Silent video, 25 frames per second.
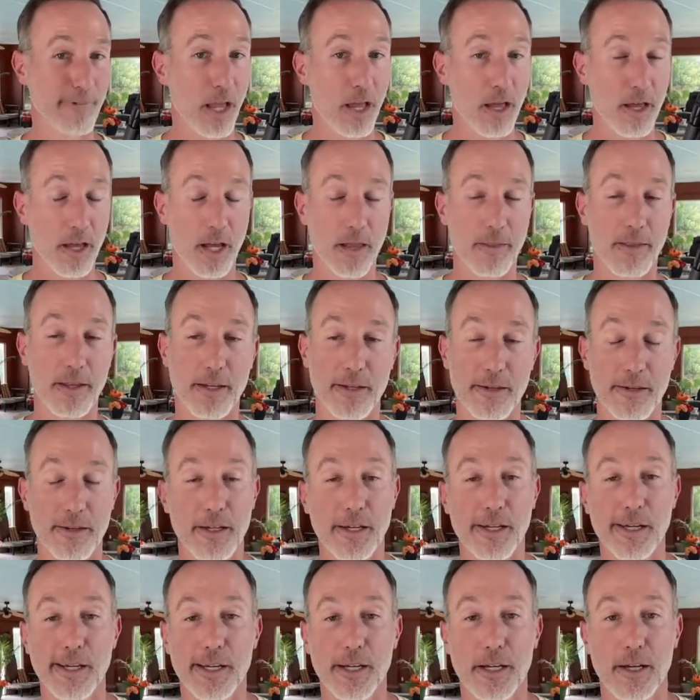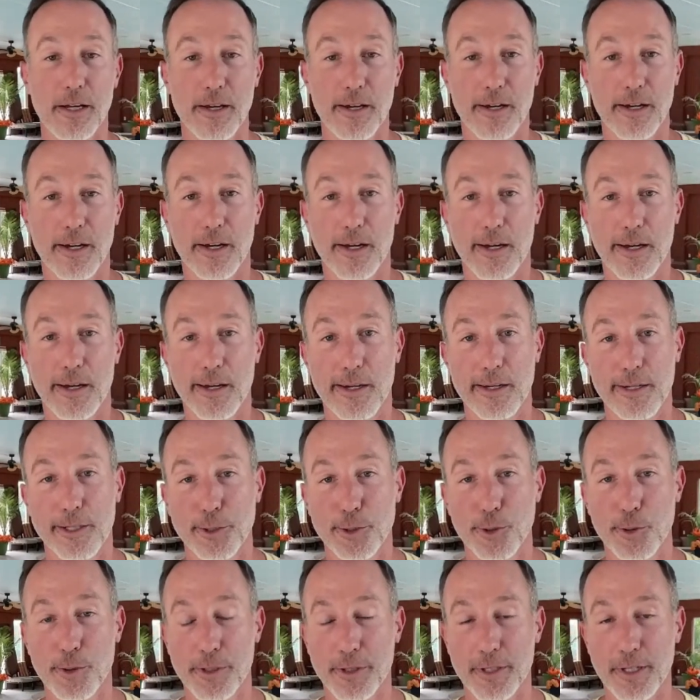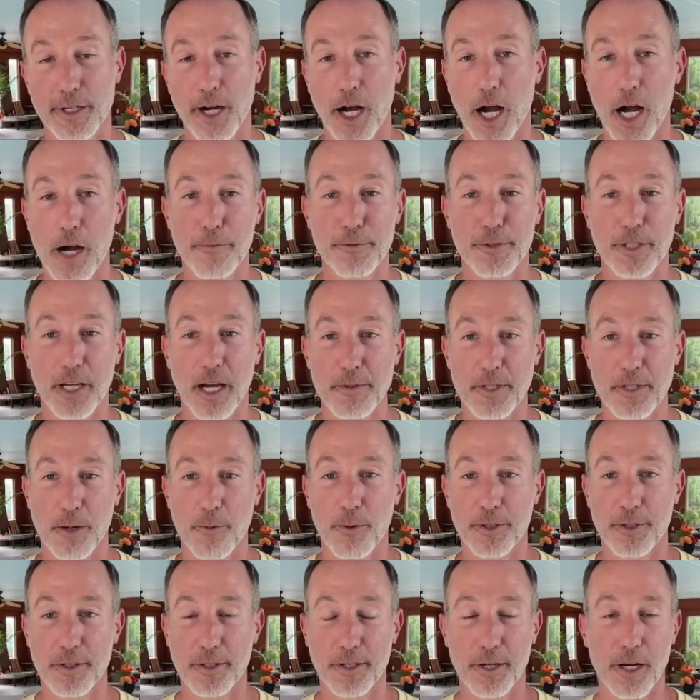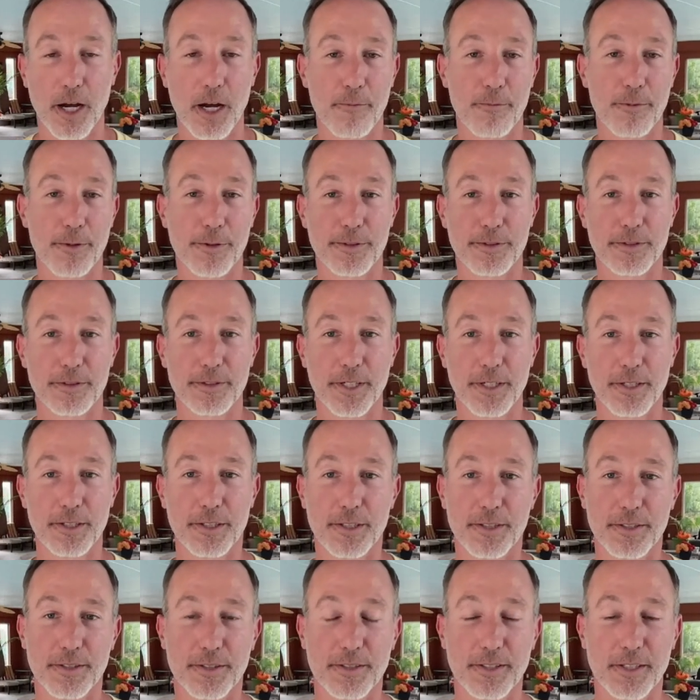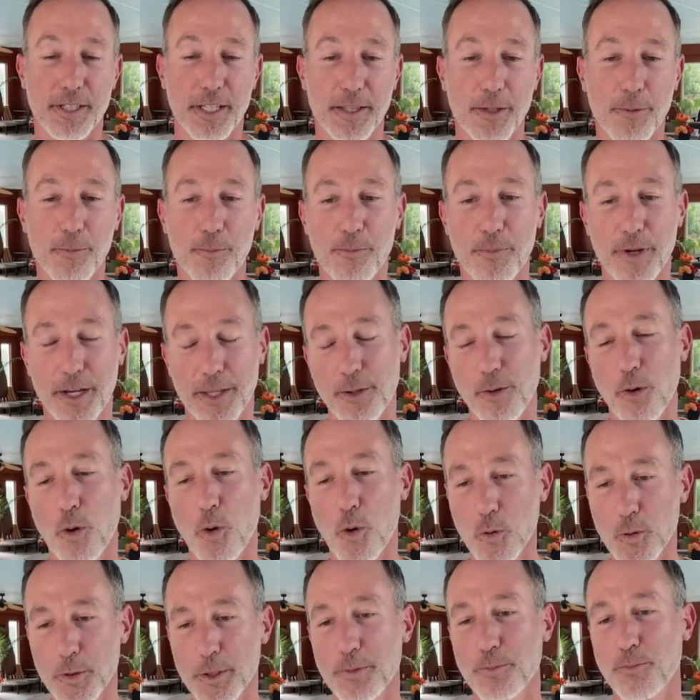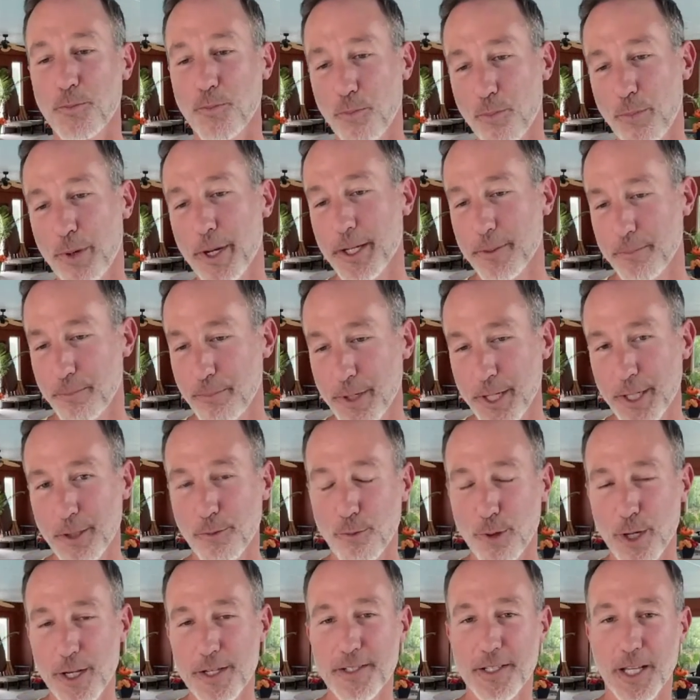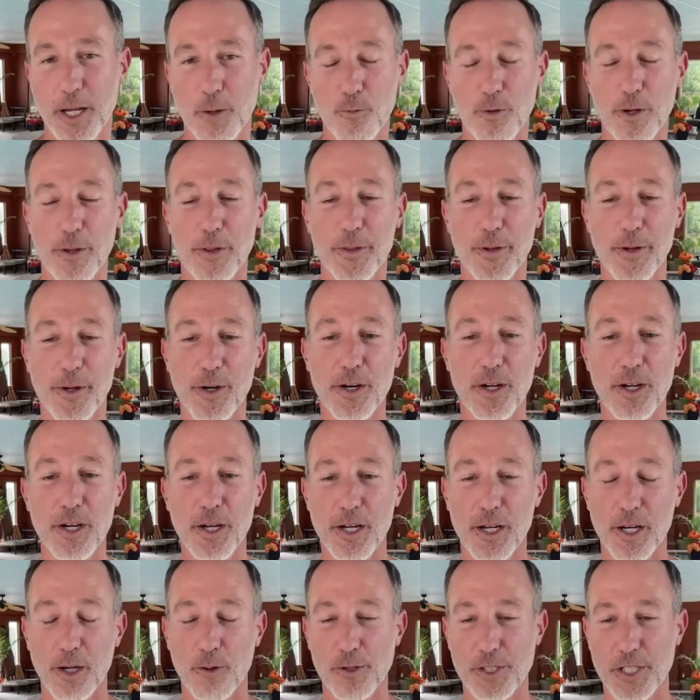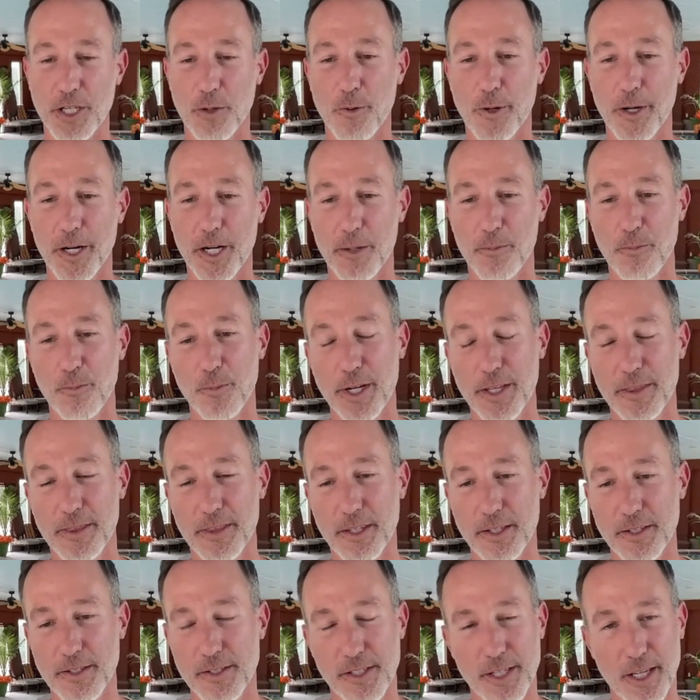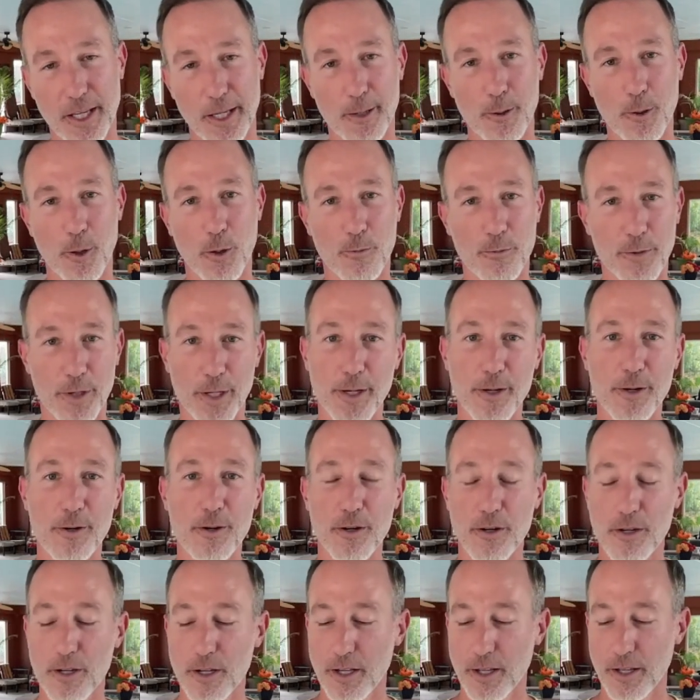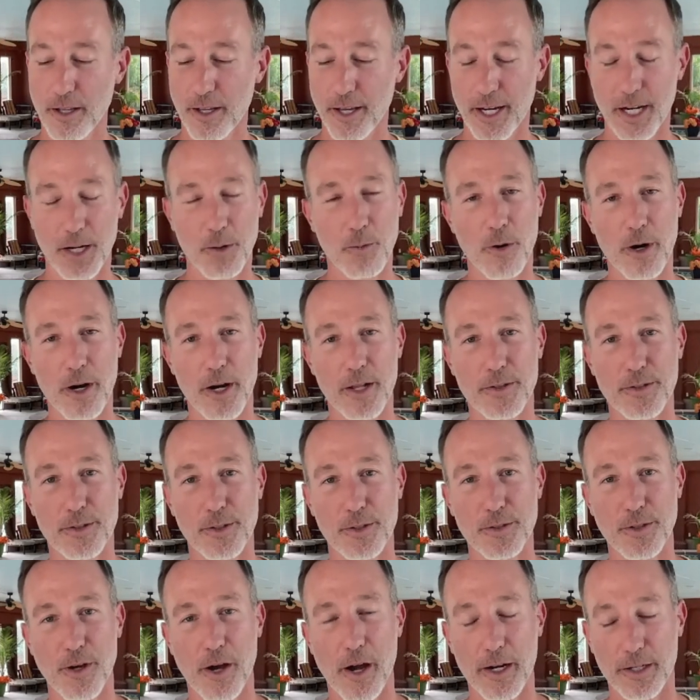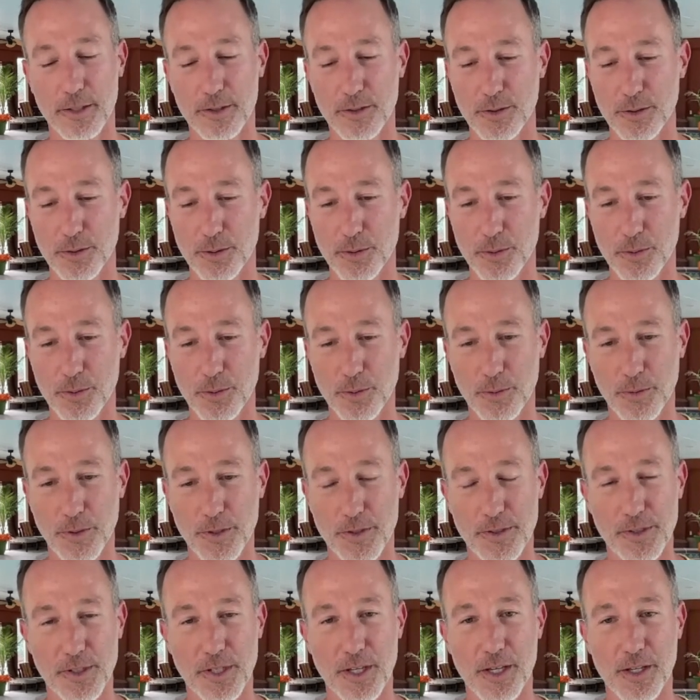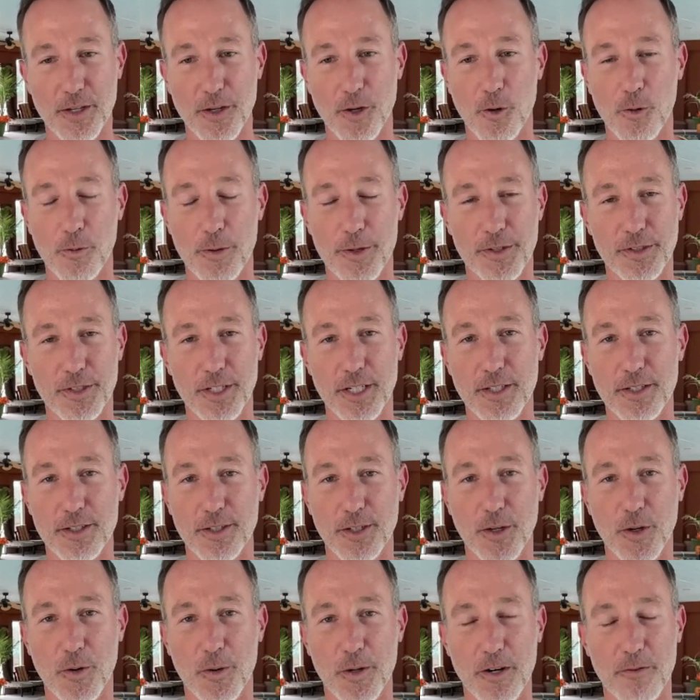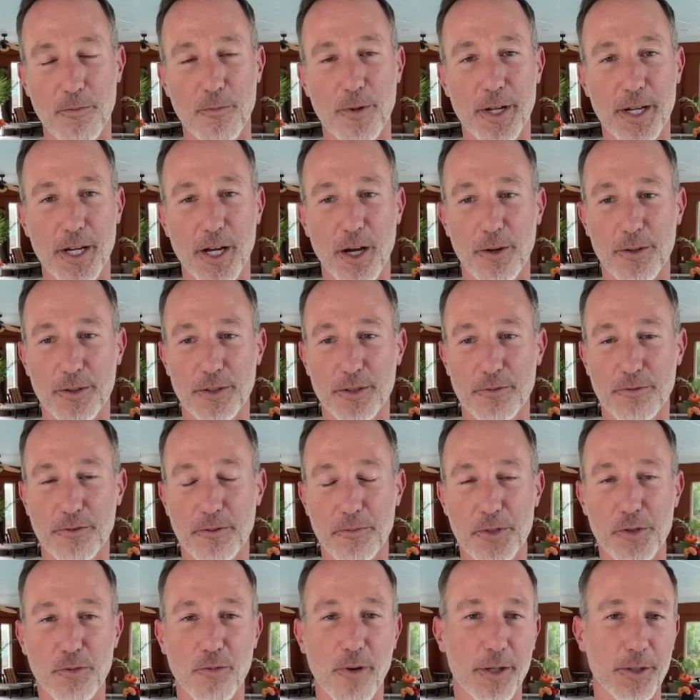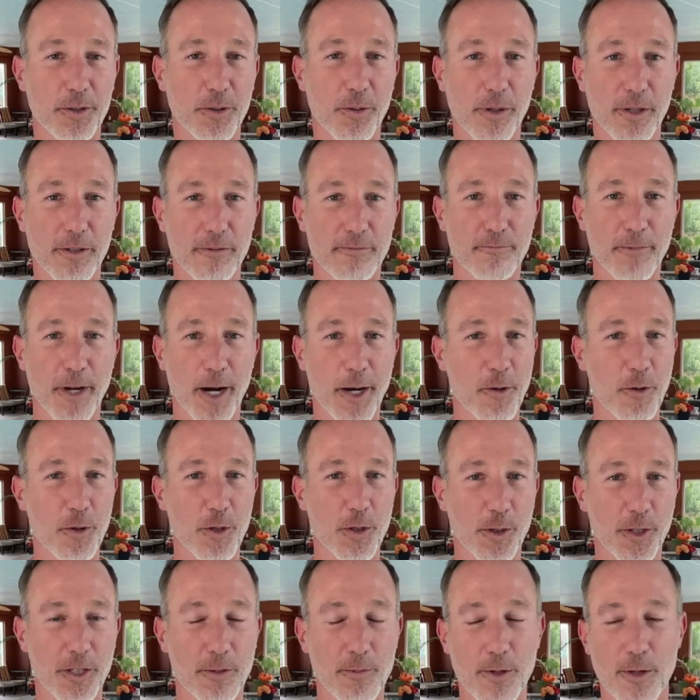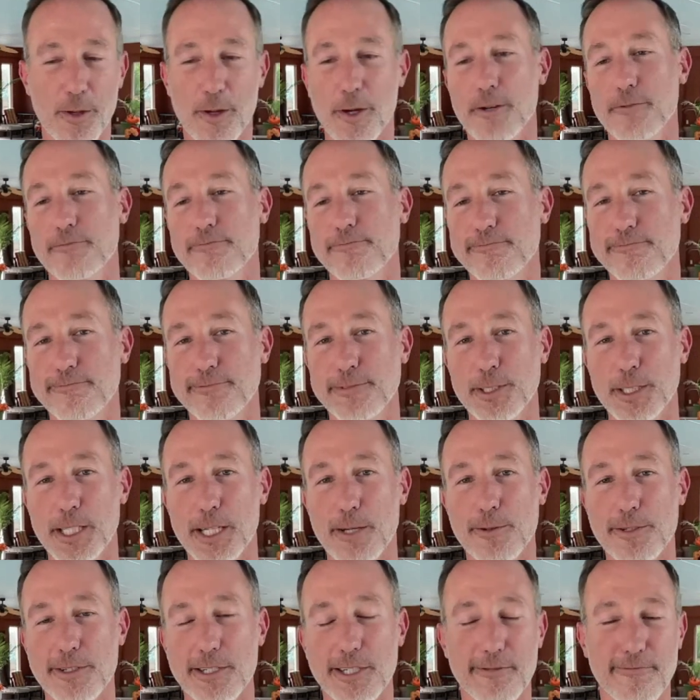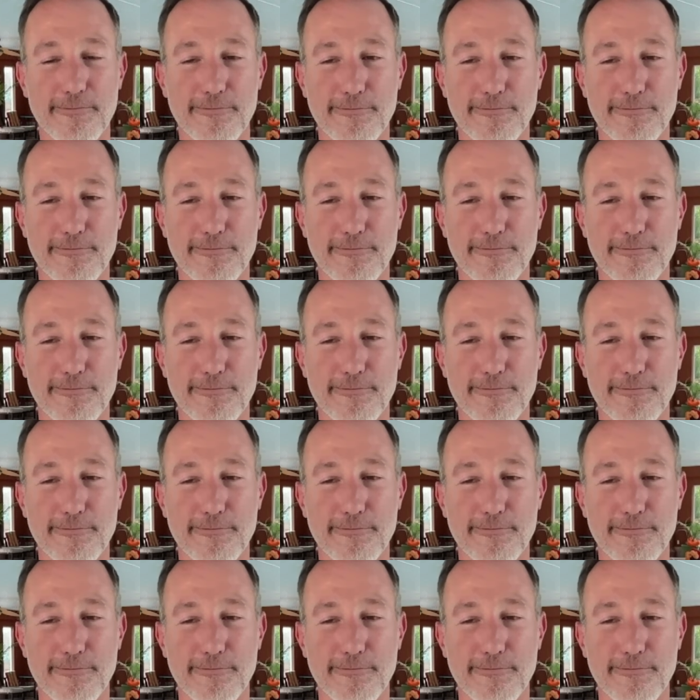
and then uh, during the off times I went to the conference and just and the and the only big big reason I went there was I wanted to meet the CEO of Near and I wanted to talk to the CEO and the CTO and everybody else from Sweatcoin and I knew they were going to be there. So that was it.